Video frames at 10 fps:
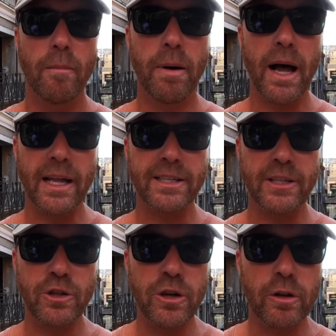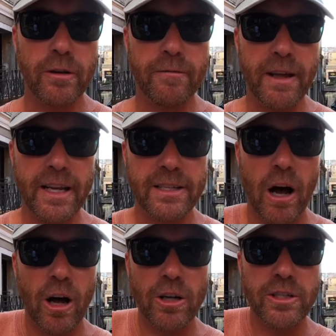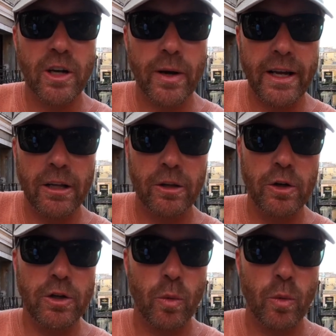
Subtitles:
But did you know that Venice also include